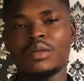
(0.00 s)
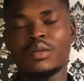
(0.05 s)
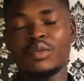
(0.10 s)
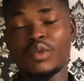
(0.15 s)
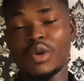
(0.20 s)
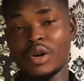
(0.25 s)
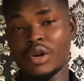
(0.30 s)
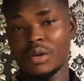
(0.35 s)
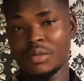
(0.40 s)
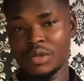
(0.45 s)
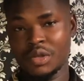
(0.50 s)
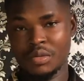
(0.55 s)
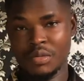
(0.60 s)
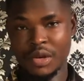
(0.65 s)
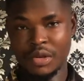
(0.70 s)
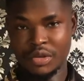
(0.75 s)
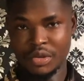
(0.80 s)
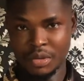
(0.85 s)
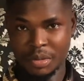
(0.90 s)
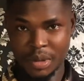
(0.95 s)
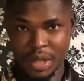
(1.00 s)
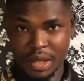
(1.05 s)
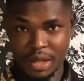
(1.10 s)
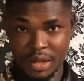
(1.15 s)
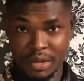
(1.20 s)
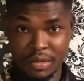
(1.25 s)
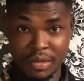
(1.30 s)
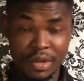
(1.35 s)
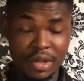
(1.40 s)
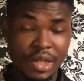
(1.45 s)
Welcome to my YouTube
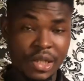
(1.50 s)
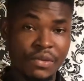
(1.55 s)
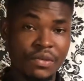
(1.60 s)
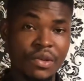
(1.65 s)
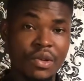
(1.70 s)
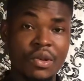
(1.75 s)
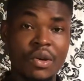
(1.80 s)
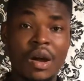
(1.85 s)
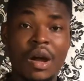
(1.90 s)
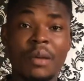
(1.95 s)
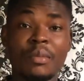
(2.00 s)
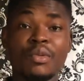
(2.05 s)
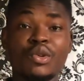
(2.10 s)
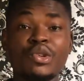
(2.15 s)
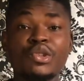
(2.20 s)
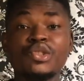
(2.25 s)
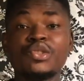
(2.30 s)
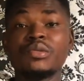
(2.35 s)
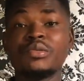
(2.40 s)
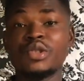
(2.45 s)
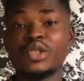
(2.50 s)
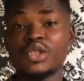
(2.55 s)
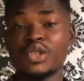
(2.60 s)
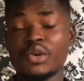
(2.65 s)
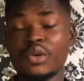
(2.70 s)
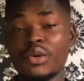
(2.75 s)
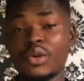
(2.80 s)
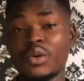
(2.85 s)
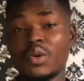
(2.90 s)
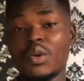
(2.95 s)
channel. In this video, I'm going to be
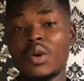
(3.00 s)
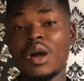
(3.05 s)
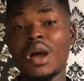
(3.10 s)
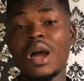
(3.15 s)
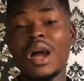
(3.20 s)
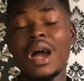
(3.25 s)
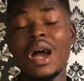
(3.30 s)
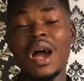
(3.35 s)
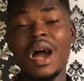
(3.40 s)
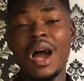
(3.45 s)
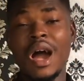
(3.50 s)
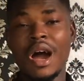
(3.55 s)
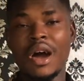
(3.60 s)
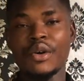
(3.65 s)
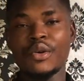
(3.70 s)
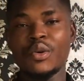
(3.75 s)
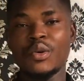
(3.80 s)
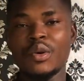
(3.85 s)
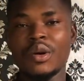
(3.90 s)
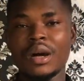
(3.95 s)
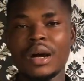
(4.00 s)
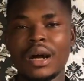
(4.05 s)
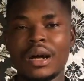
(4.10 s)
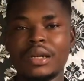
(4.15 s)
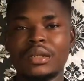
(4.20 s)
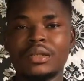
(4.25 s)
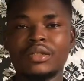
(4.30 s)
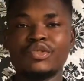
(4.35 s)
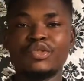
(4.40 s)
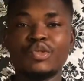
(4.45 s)
showing you how you
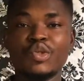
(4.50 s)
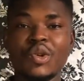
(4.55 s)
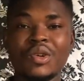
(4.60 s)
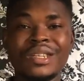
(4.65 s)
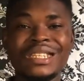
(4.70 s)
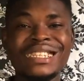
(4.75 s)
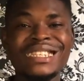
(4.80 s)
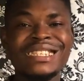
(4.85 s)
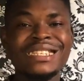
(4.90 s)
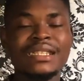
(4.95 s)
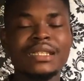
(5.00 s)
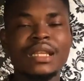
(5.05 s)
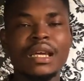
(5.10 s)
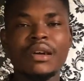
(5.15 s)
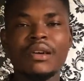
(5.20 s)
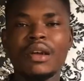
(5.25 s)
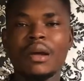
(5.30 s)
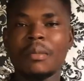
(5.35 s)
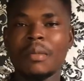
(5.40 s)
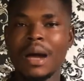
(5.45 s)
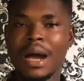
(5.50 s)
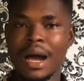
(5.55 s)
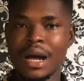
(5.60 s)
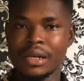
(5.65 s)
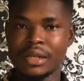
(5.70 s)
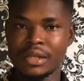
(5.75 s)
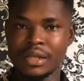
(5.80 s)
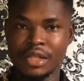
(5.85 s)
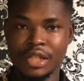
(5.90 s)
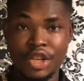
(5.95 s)
can run Instagram
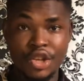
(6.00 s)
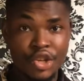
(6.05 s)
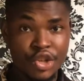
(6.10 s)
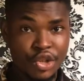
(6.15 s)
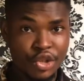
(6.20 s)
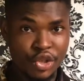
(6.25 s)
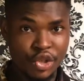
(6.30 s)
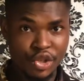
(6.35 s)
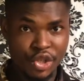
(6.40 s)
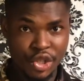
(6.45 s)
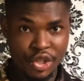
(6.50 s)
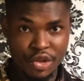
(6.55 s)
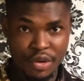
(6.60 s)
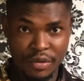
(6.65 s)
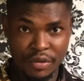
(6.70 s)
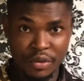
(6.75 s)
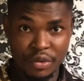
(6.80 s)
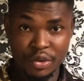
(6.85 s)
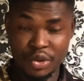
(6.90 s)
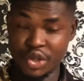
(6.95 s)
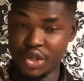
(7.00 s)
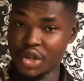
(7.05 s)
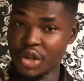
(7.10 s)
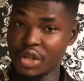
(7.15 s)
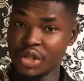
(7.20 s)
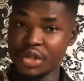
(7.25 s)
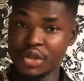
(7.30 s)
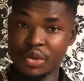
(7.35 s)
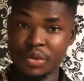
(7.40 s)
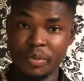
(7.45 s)
ads using your phone. You don't
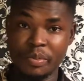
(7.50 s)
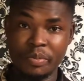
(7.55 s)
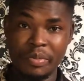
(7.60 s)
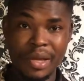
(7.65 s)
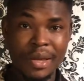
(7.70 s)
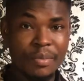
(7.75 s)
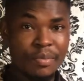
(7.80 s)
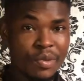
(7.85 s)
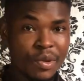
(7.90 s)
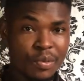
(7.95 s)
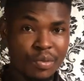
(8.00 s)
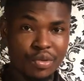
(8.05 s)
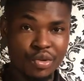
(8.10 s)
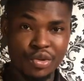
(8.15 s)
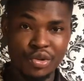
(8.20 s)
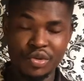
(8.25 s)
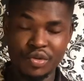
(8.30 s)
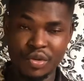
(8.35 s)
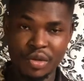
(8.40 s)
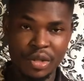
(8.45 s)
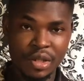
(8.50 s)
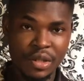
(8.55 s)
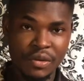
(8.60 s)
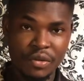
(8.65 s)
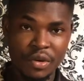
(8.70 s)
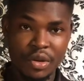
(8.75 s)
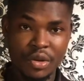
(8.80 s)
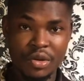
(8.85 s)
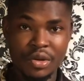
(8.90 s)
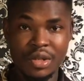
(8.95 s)
need to pay people to run it
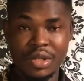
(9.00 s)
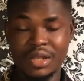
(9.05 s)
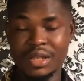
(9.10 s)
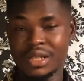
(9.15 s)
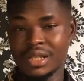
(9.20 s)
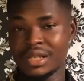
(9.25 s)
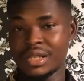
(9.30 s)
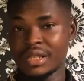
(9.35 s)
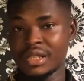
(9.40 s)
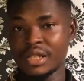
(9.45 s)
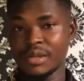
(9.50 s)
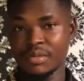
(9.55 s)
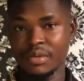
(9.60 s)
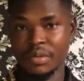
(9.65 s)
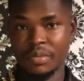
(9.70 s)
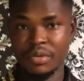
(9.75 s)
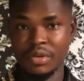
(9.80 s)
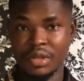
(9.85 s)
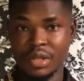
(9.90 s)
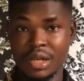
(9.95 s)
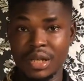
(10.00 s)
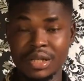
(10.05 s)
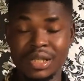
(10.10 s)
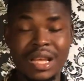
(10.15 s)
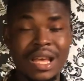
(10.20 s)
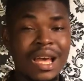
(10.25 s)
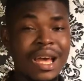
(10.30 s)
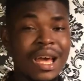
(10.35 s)
for you. It is a simple process